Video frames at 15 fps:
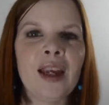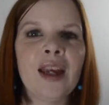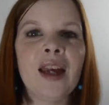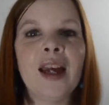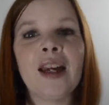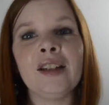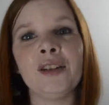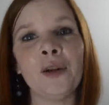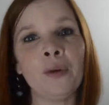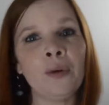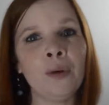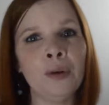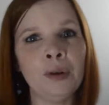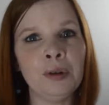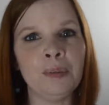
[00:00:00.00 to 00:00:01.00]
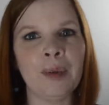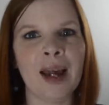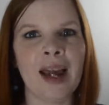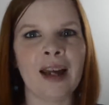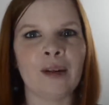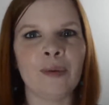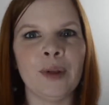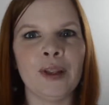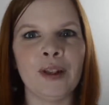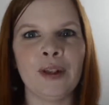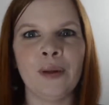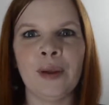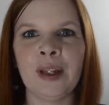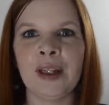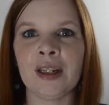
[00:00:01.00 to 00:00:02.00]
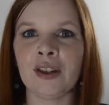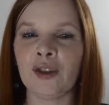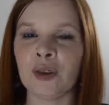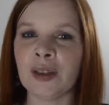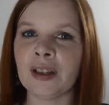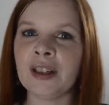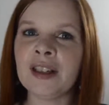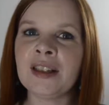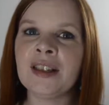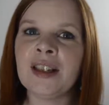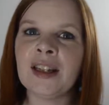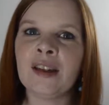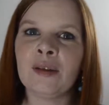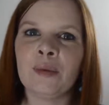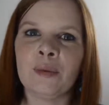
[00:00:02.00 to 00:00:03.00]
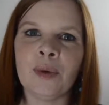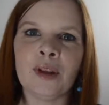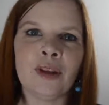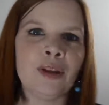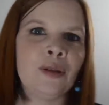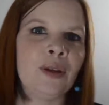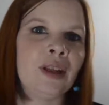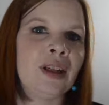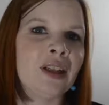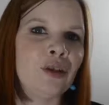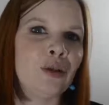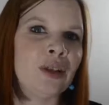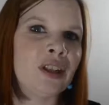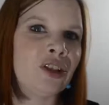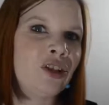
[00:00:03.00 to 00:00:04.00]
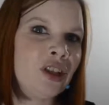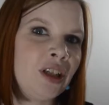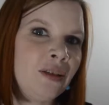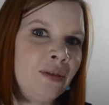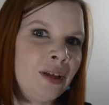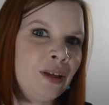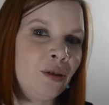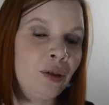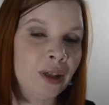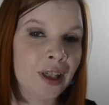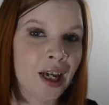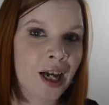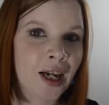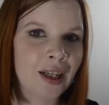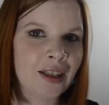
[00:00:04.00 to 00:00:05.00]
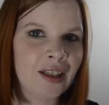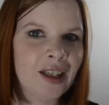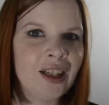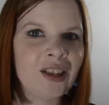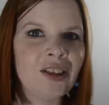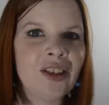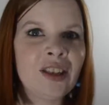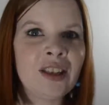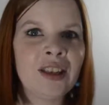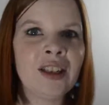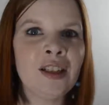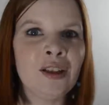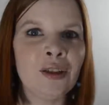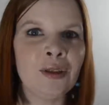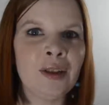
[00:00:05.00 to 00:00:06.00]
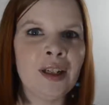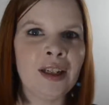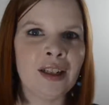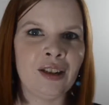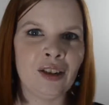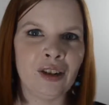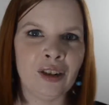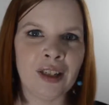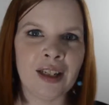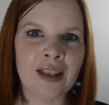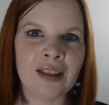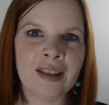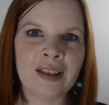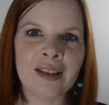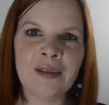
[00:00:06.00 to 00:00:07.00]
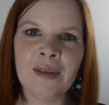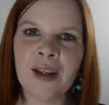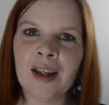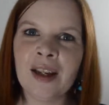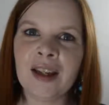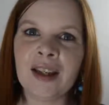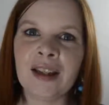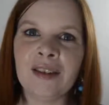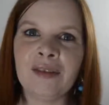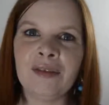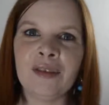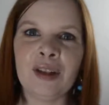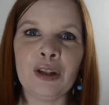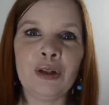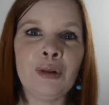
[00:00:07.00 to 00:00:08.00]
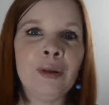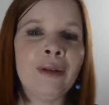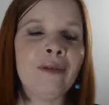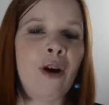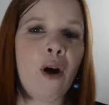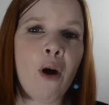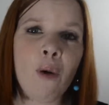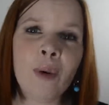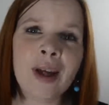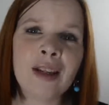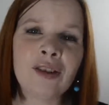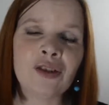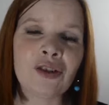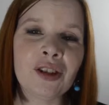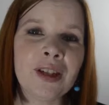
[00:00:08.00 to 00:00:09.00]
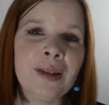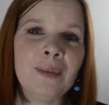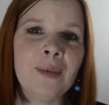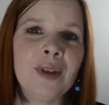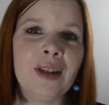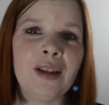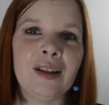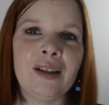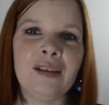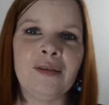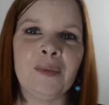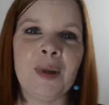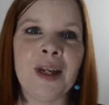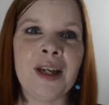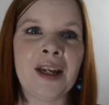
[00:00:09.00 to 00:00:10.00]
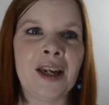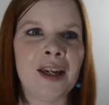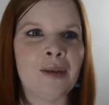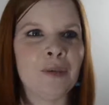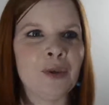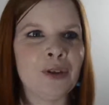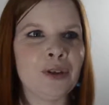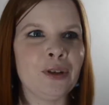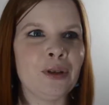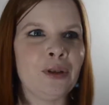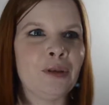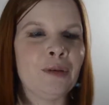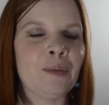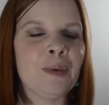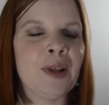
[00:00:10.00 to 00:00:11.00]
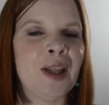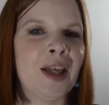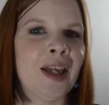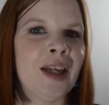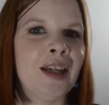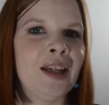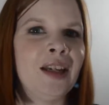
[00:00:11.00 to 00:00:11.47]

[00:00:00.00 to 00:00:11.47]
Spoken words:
And don't hold back, whether you think it's realistic, whether you think you can achieve it or not, just include it in your list. If you have always dreamed of being able to play